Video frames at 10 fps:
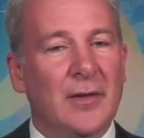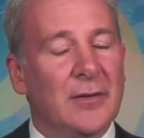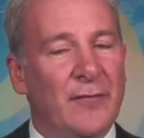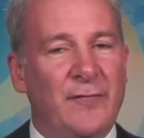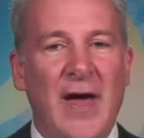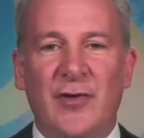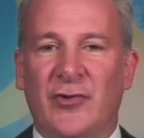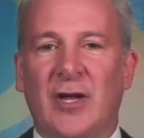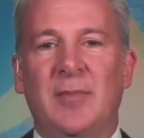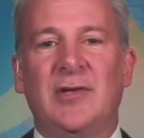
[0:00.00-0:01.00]
The Fed is
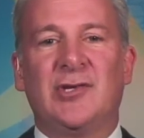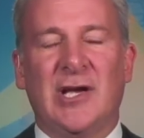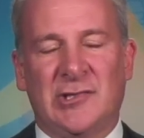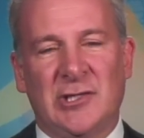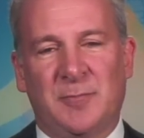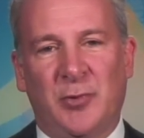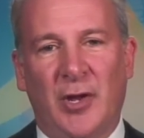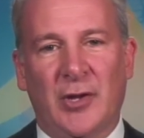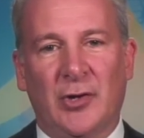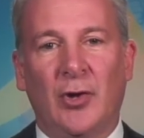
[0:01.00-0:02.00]
going to be just as
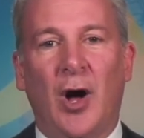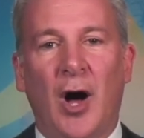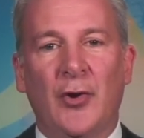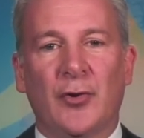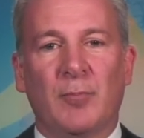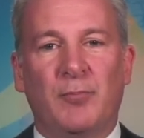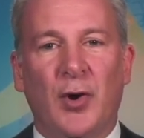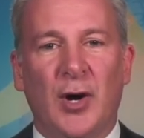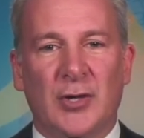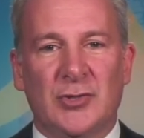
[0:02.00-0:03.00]
political under
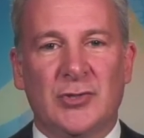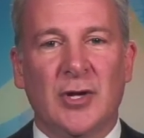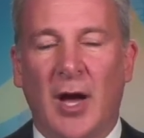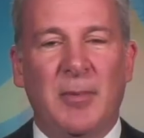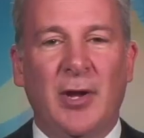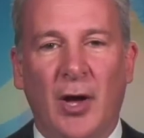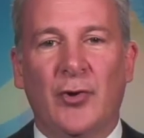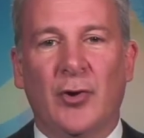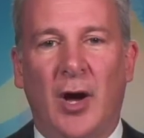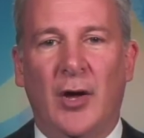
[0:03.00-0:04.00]
Bush. I mean,
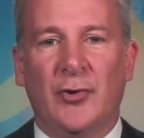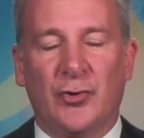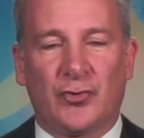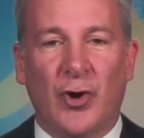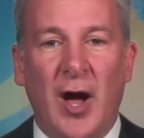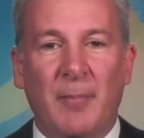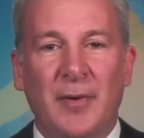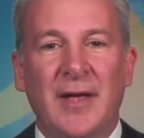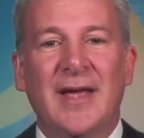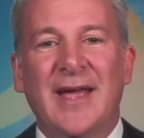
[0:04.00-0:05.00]
under under Trump,
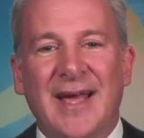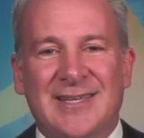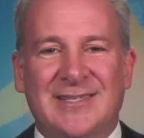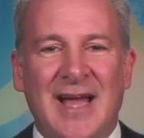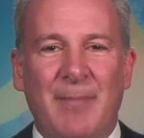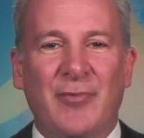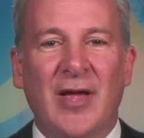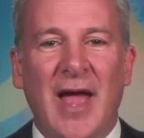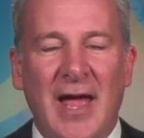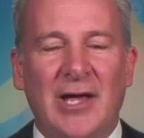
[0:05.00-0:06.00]
except
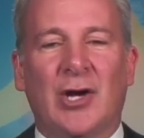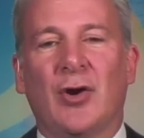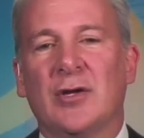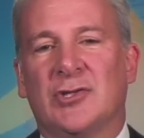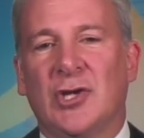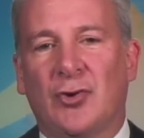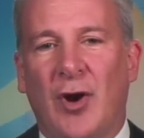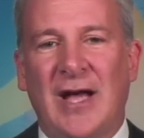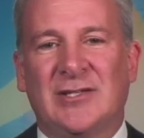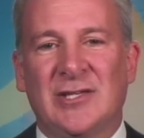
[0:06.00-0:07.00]
a currency
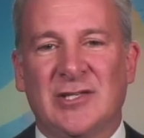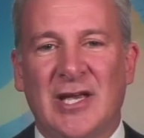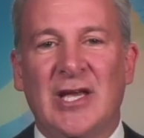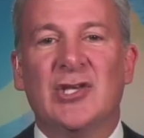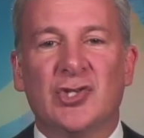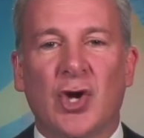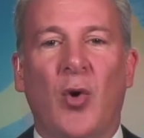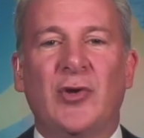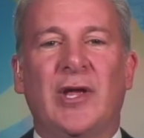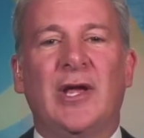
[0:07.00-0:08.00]
crisis is
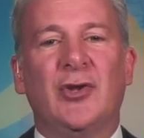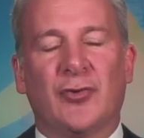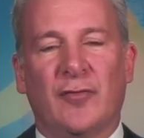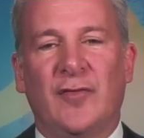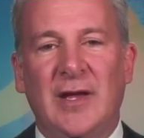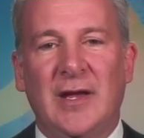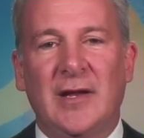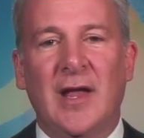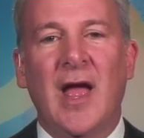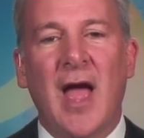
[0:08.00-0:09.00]
going to
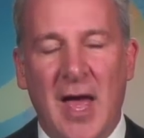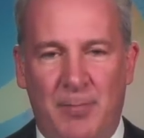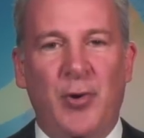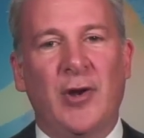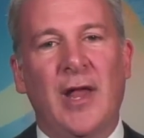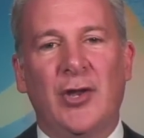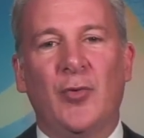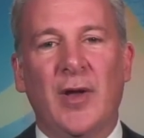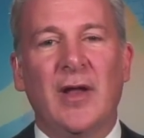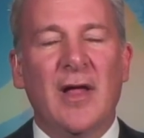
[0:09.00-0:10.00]
intervene and put an end
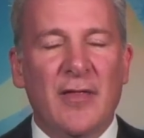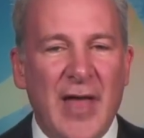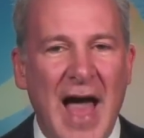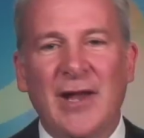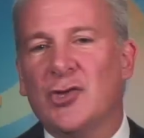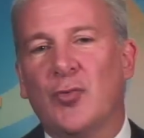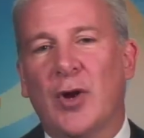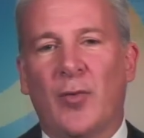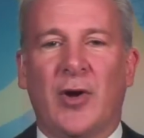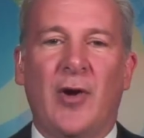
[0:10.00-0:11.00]
to it. That is
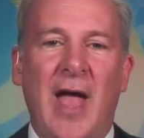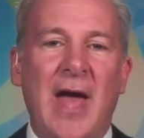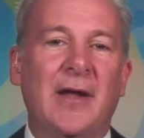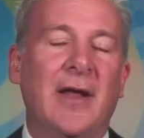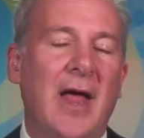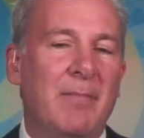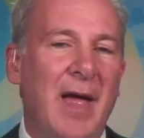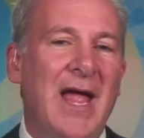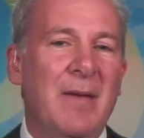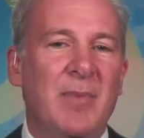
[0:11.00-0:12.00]
where we are headed, and
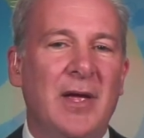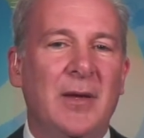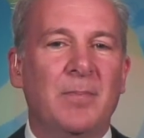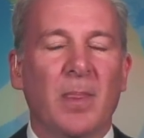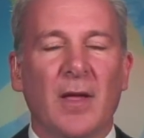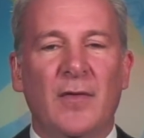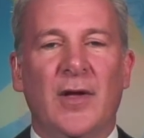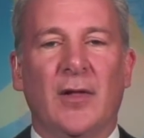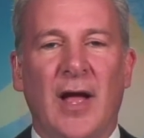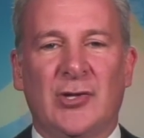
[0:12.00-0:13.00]
maybe the
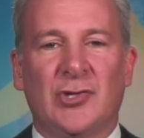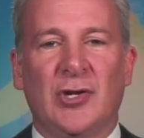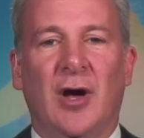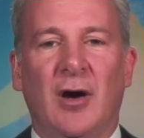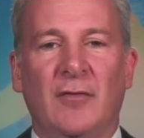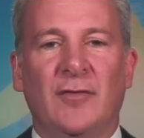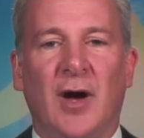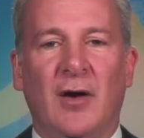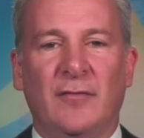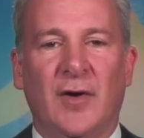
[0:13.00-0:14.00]
election of
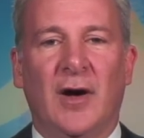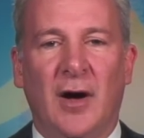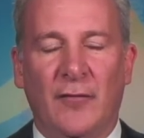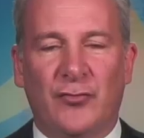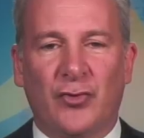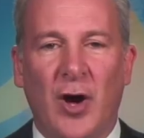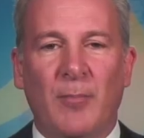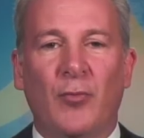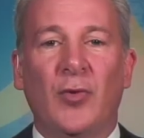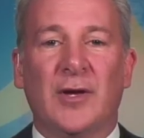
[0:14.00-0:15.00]
of uh, of
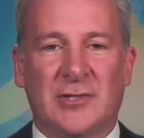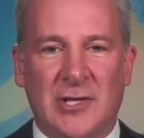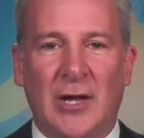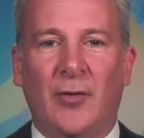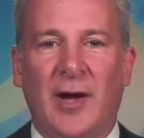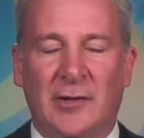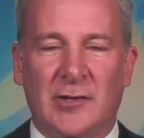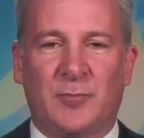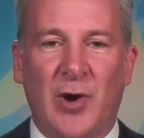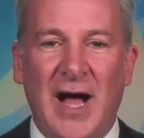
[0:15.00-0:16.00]
Trump will accelerate
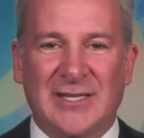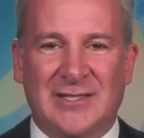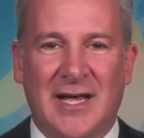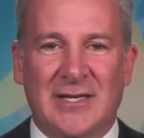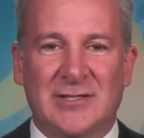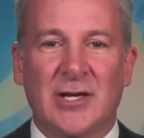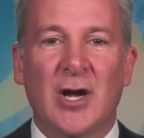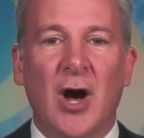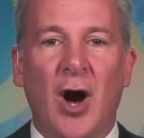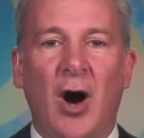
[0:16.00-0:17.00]
this process
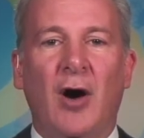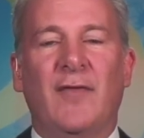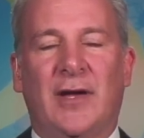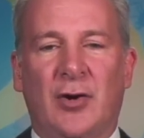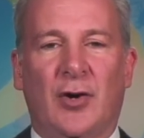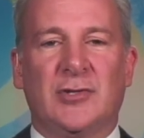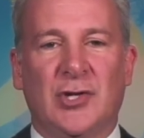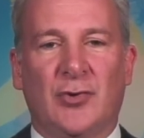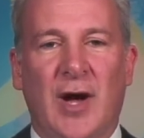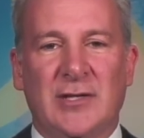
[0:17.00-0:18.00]
of a
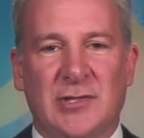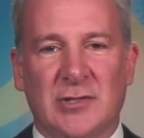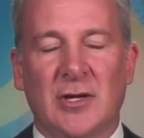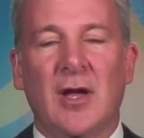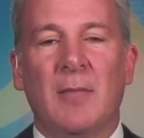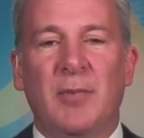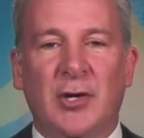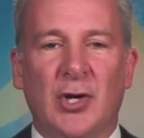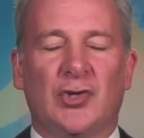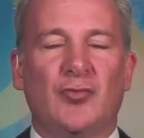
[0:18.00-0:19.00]
currency crisis
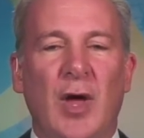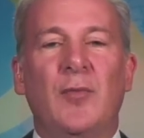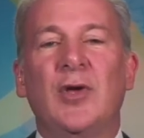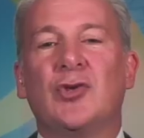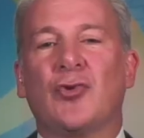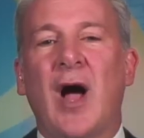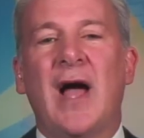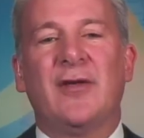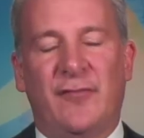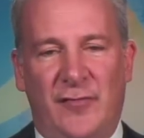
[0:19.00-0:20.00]
because when we
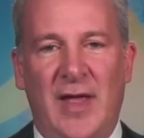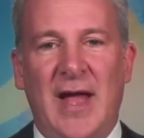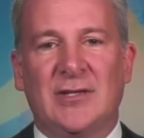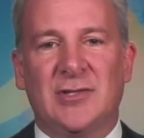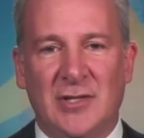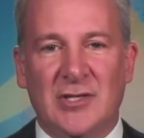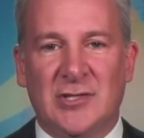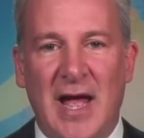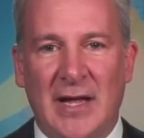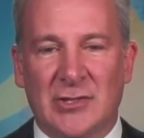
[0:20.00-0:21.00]
try to finance these
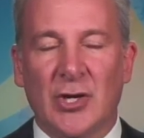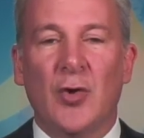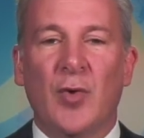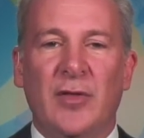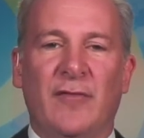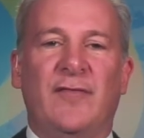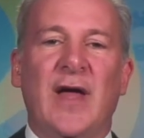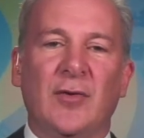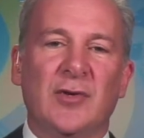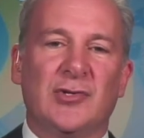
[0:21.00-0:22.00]
debts, when the
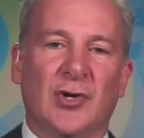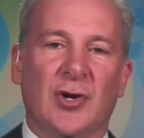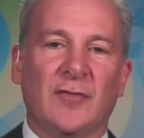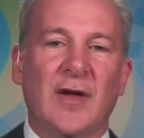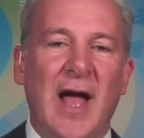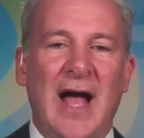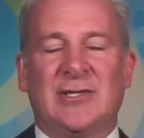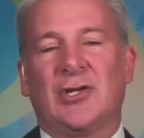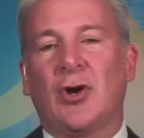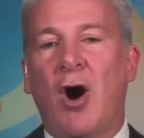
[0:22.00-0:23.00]
Federal Reserve
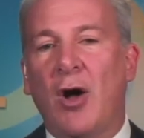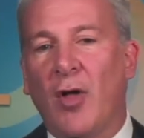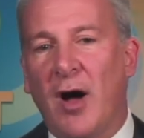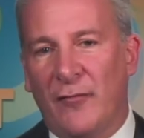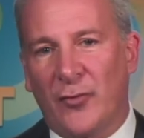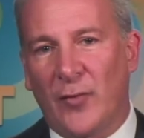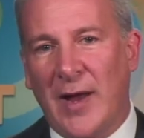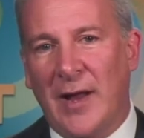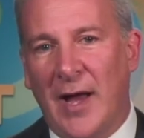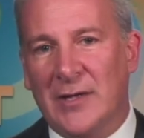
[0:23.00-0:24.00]
has to call off the
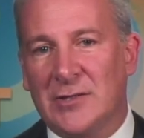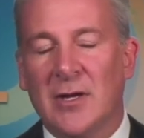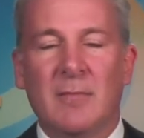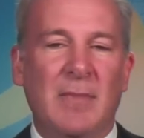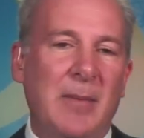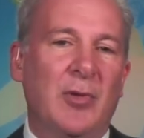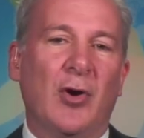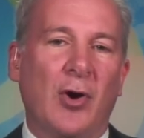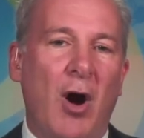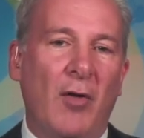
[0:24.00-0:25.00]
rate hikes Maybe
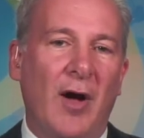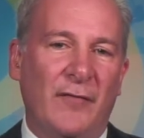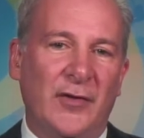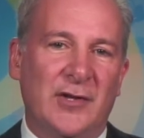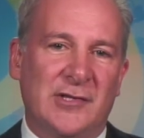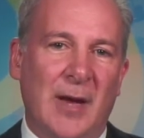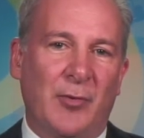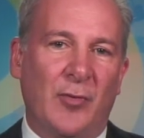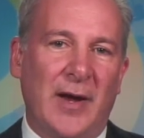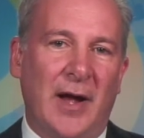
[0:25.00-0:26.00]
they'll call off the
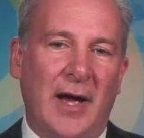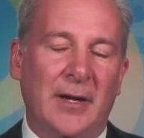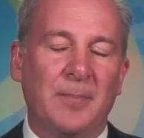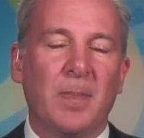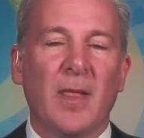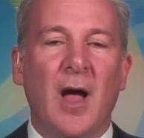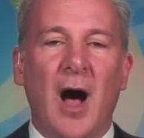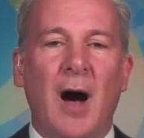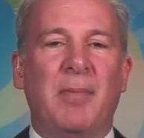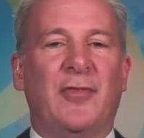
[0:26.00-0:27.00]
December rate hike,
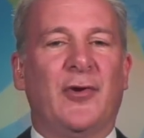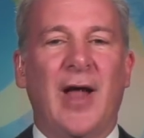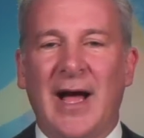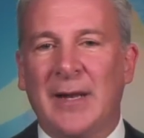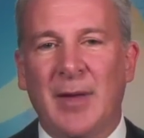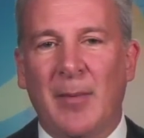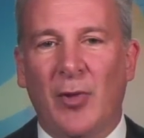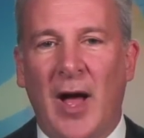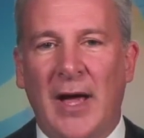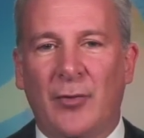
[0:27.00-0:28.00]
uh, but they're not going to be able
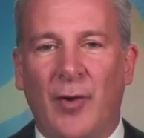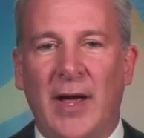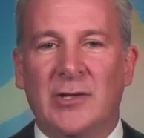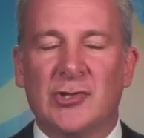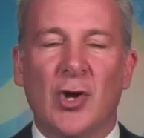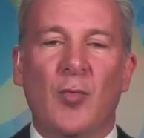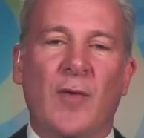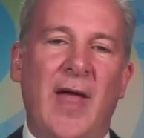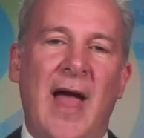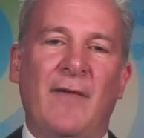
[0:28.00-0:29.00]
to hike rates
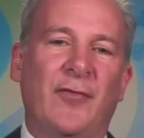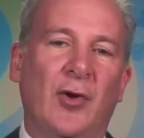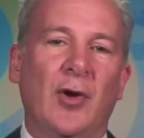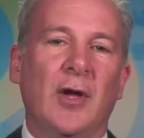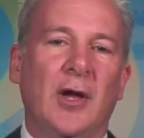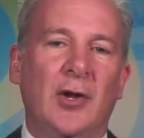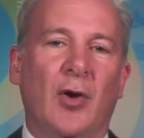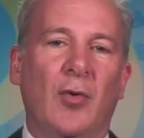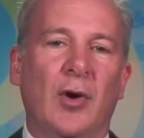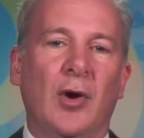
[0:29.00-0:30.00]
when they have to, you
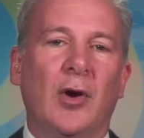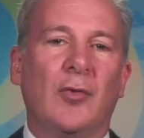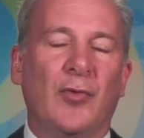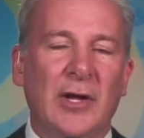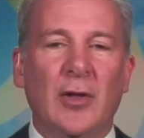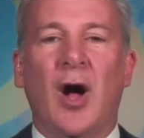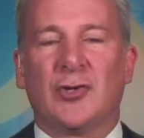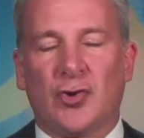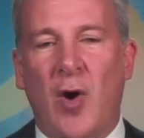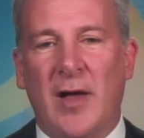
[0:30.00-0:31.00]
know,
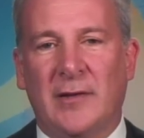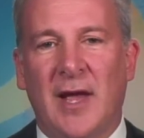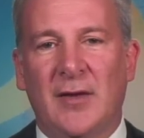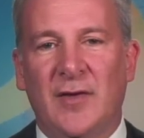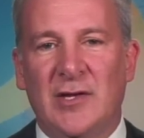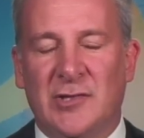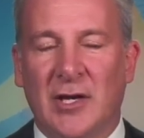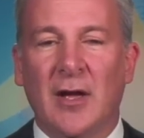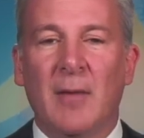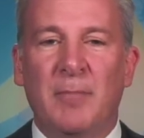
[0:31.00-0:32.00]
relaunch quantitative
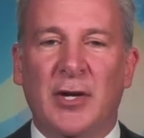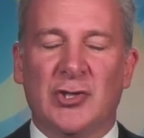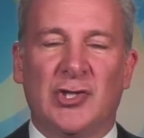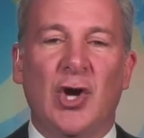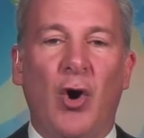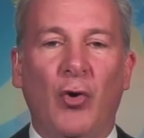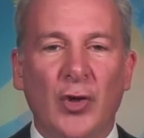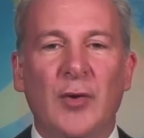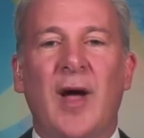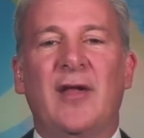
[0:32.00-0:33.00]
easing because the
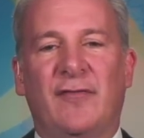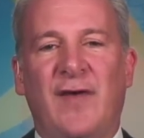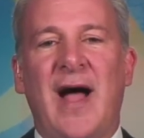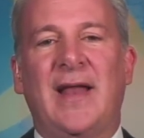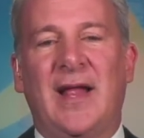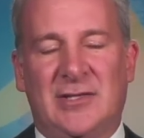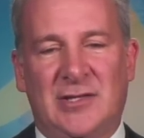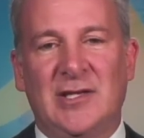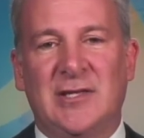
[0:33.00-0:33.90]
only way to finance these